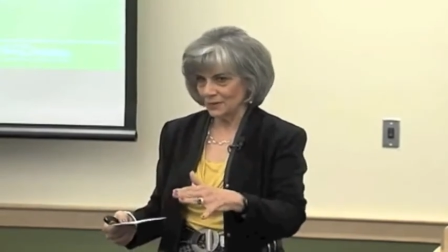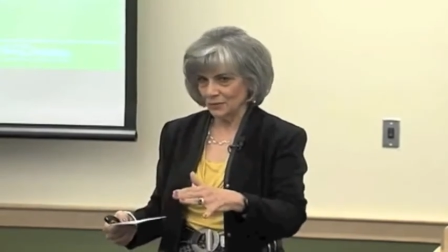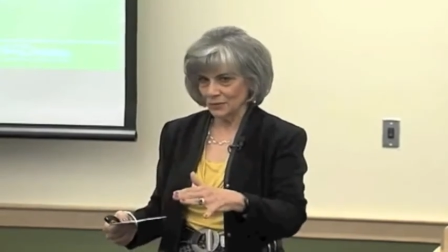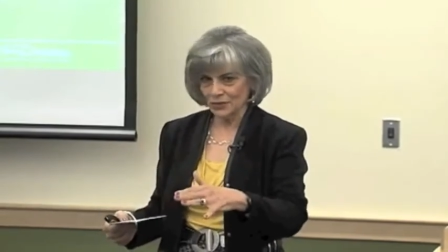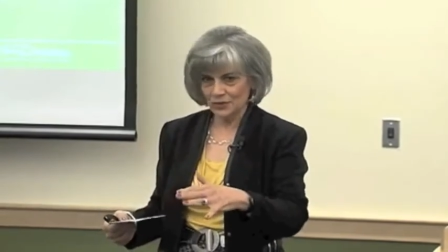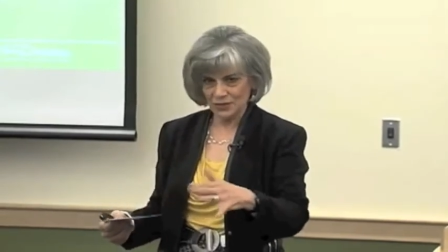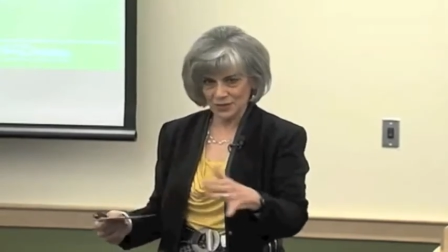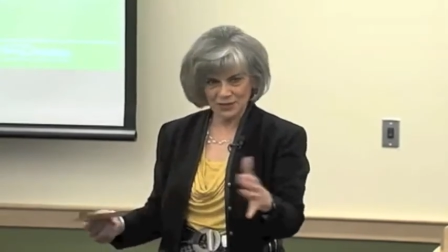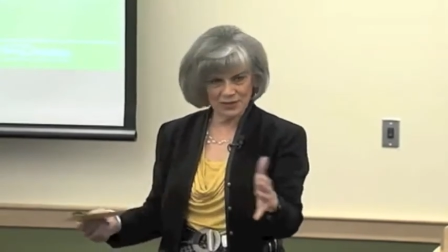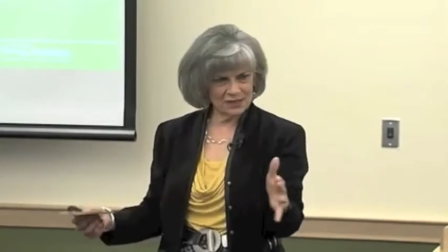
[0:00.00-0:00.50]

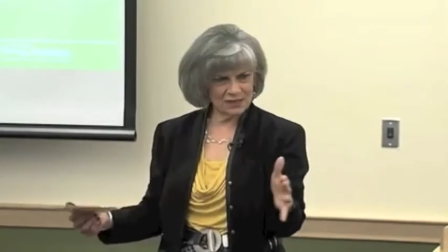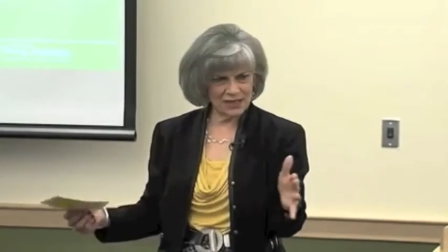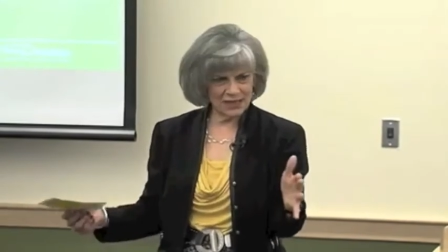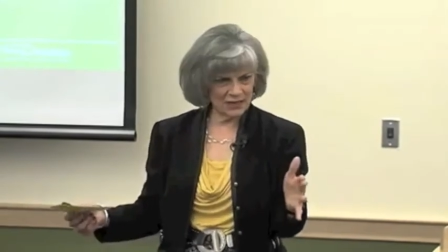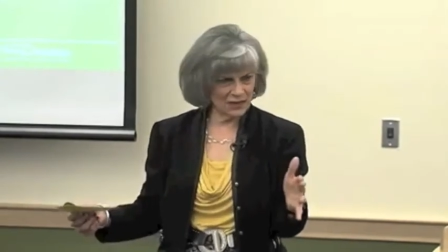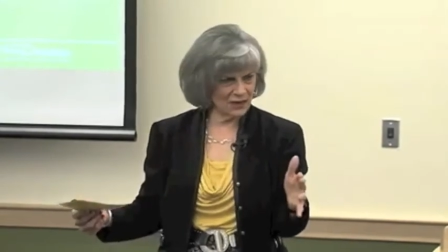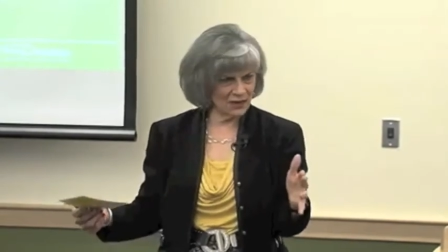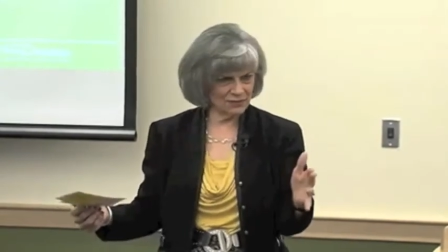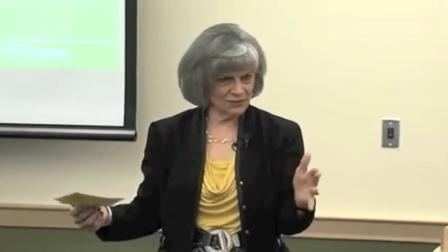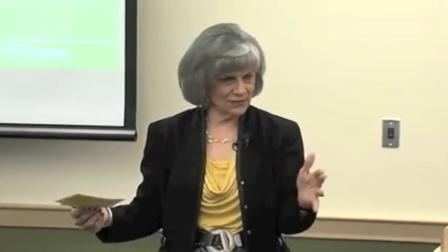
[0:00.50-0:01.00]
which isn't
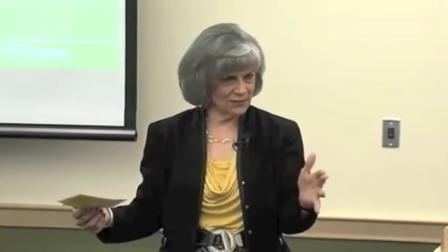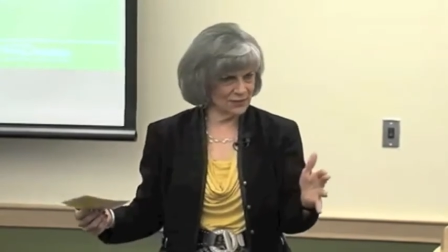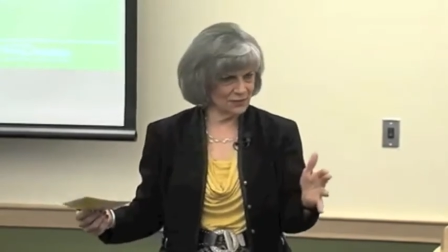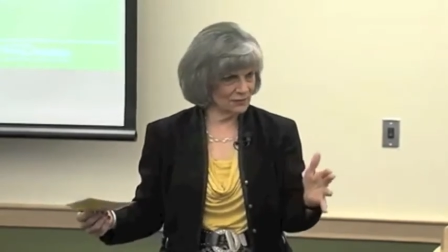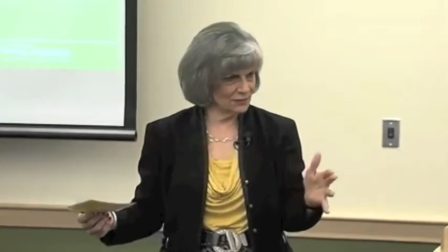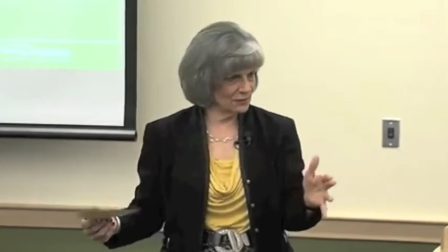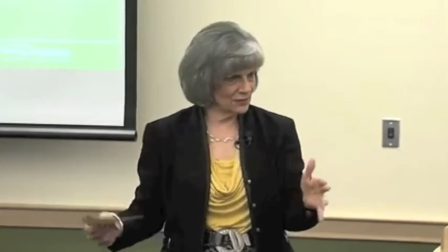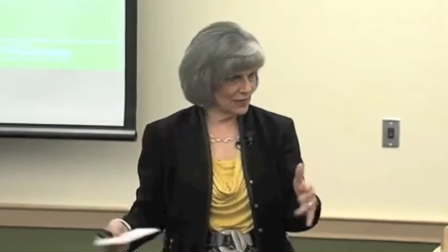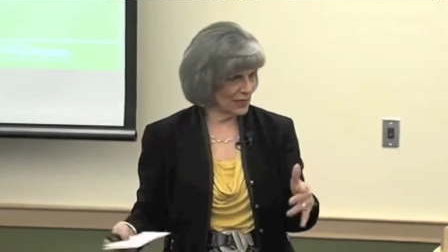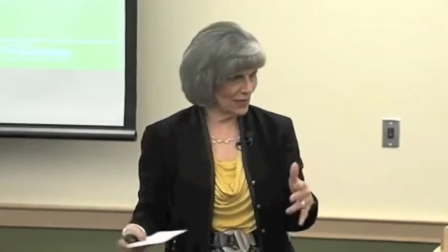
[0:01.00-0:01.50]
that
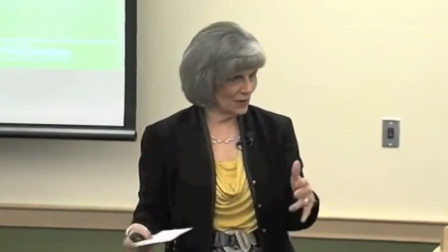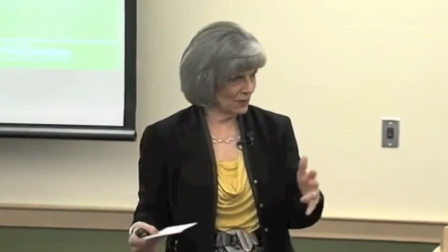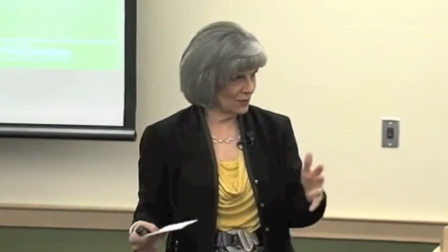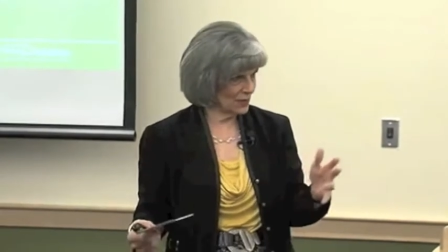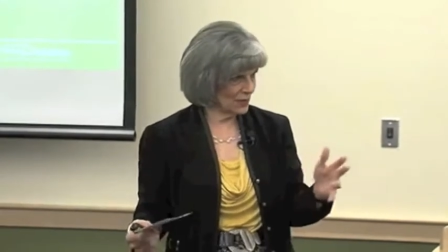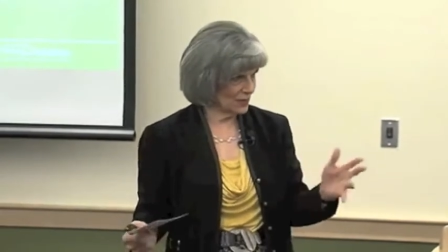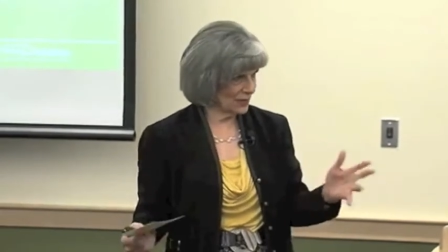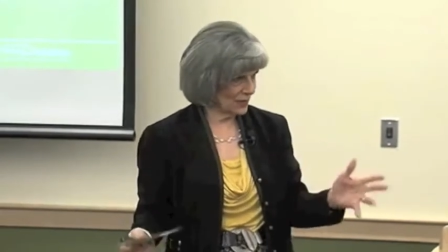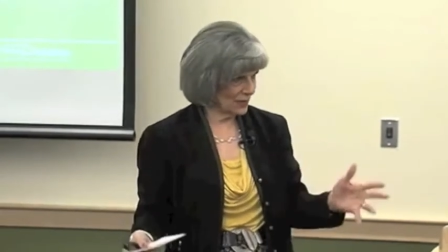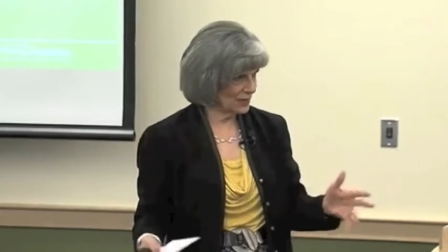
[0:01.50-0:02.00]
often how
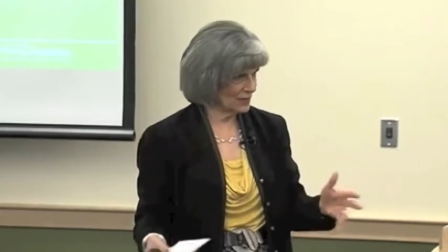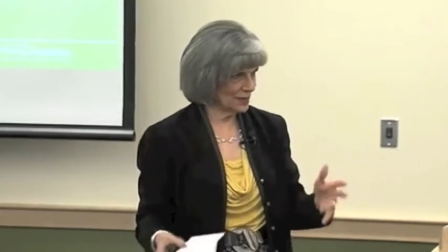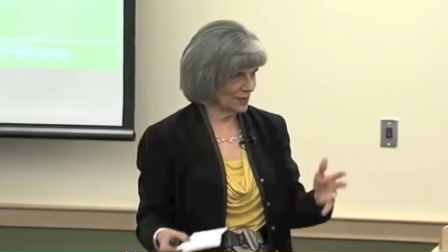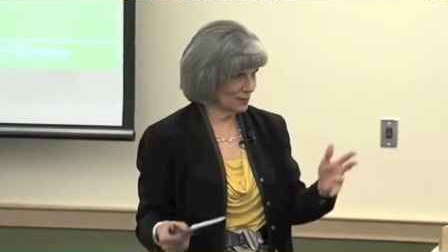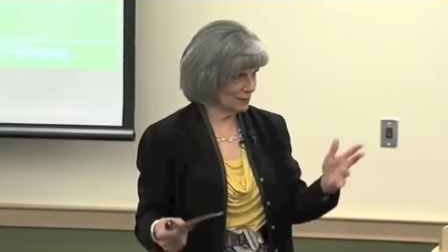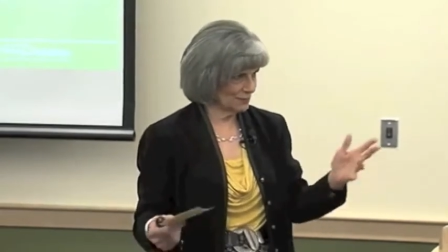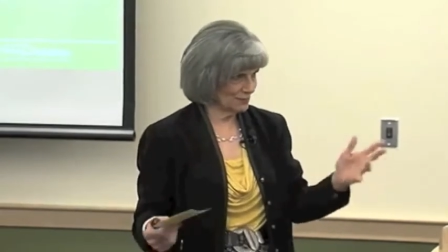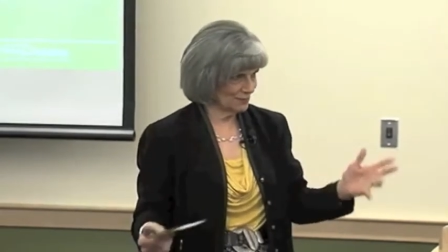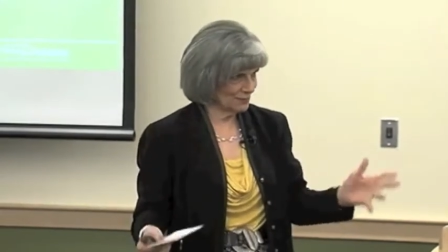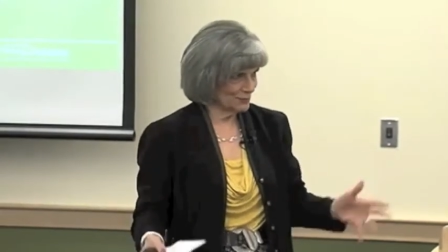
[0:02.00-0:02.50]
we end
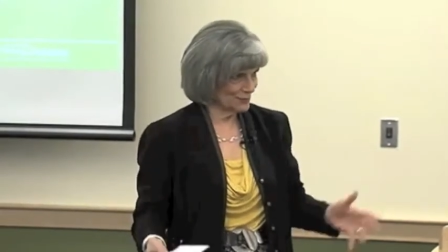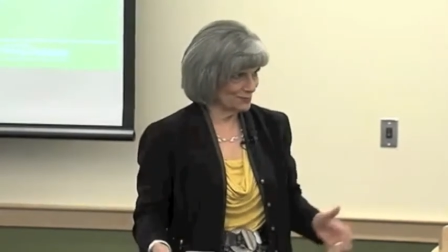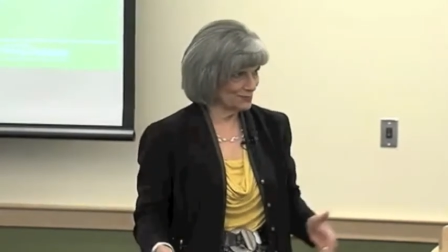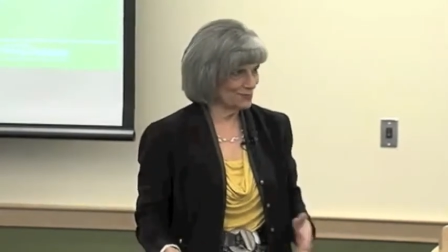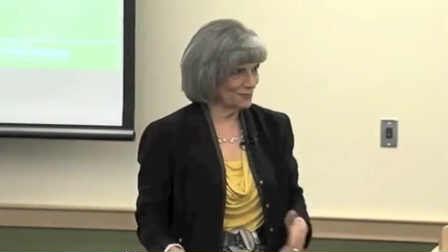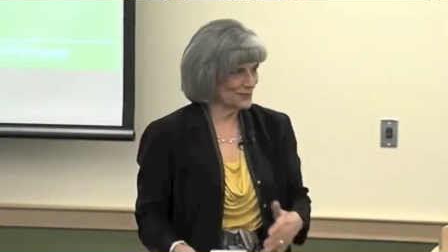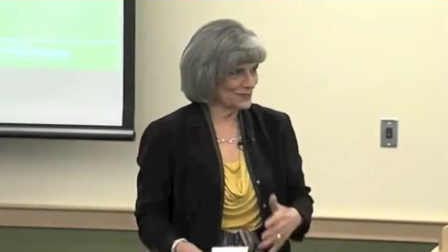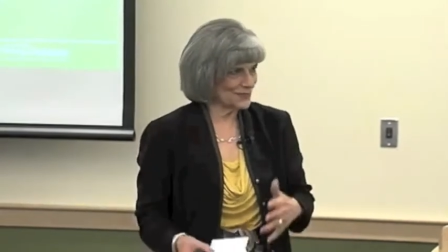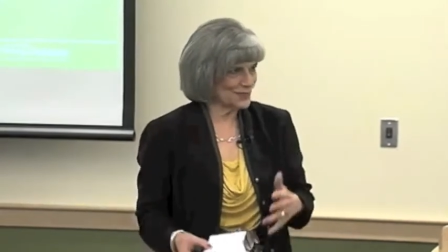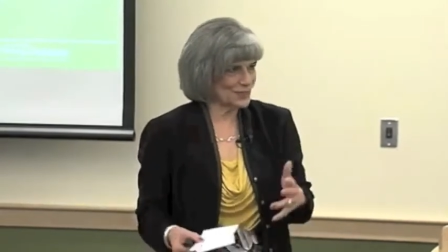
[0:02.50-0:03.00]
up
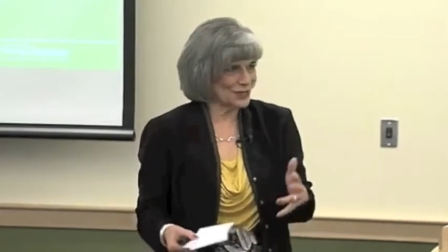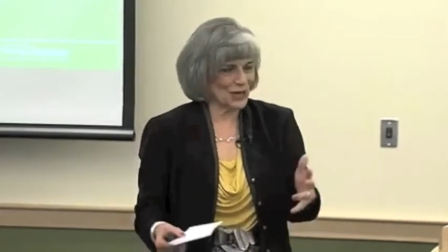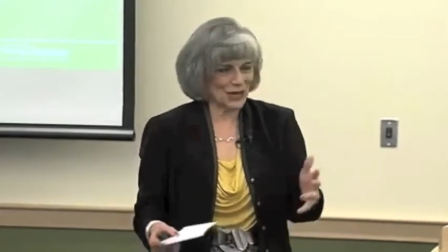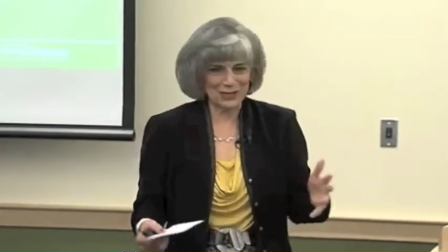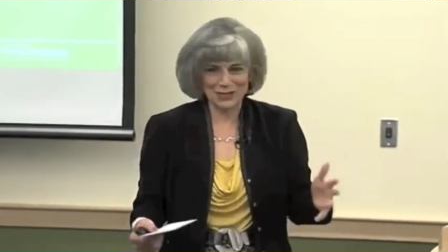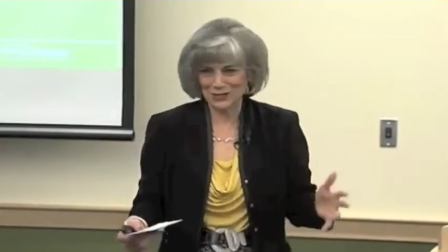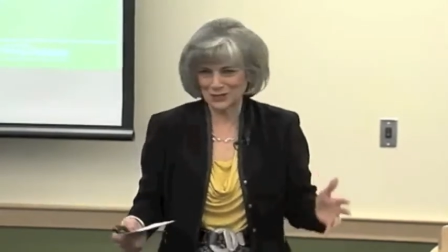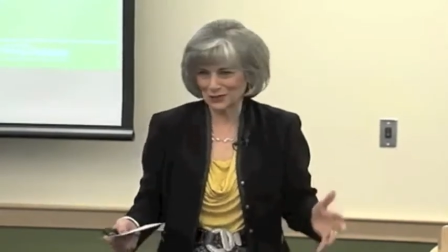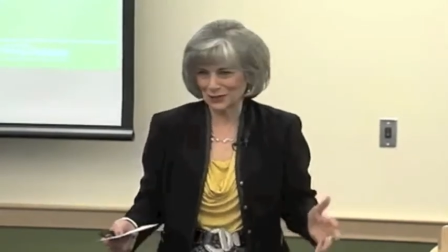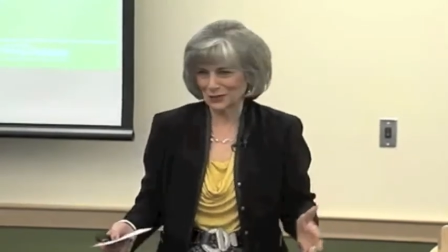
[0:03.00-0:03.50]

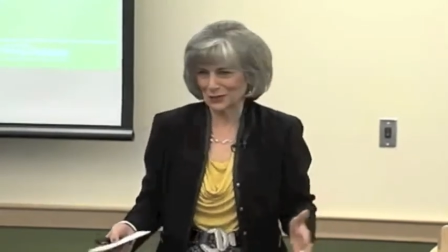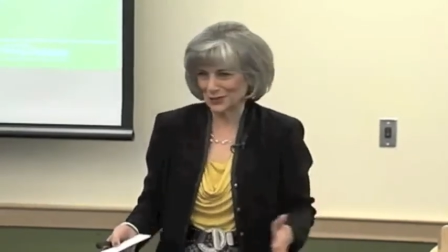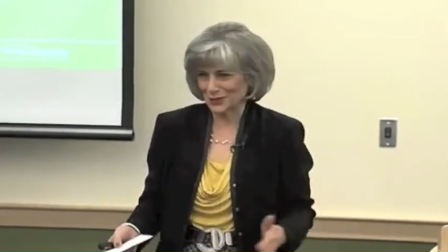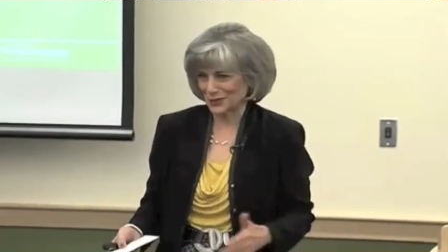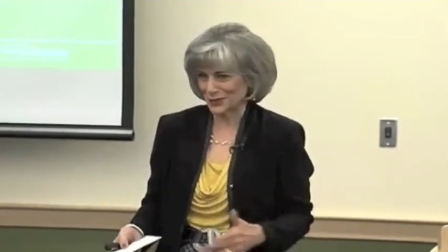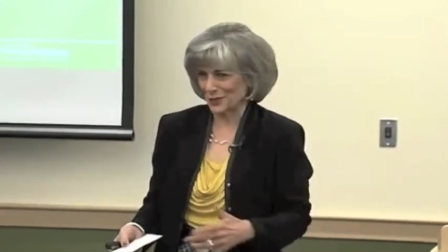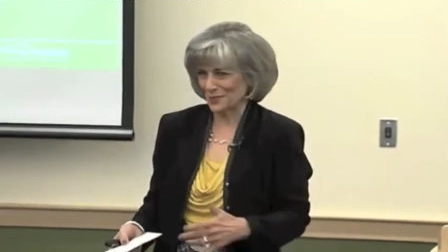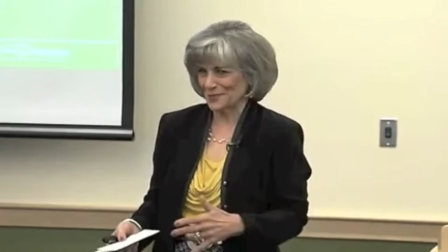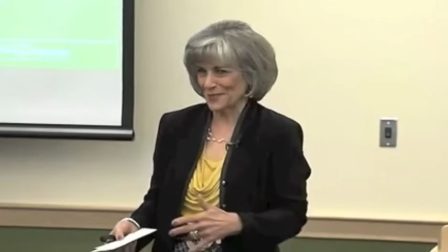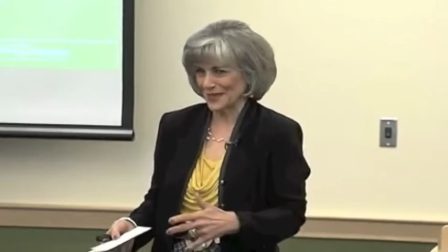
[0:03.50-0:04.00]
deciding to
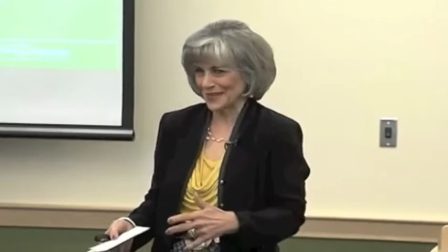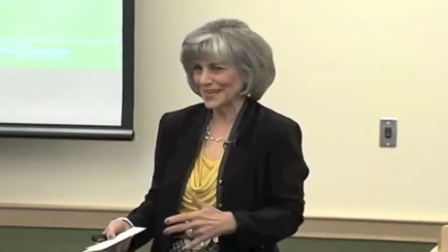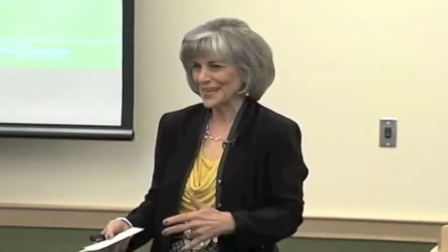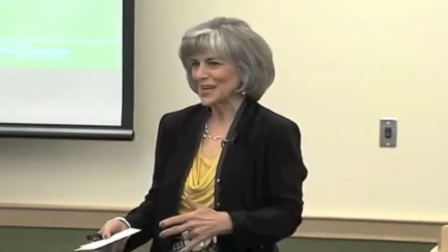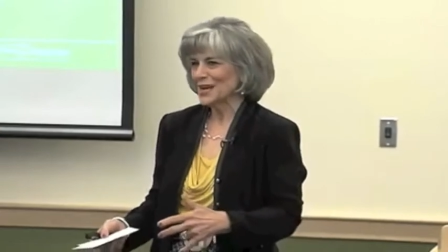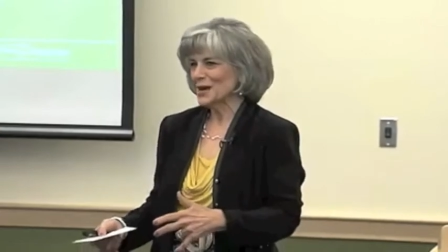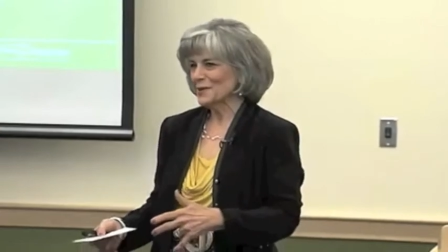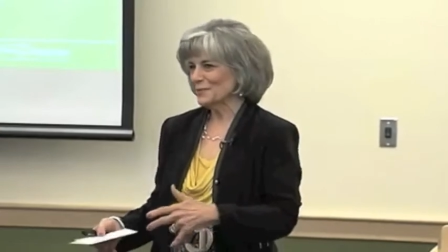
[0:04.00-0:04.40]
learn something,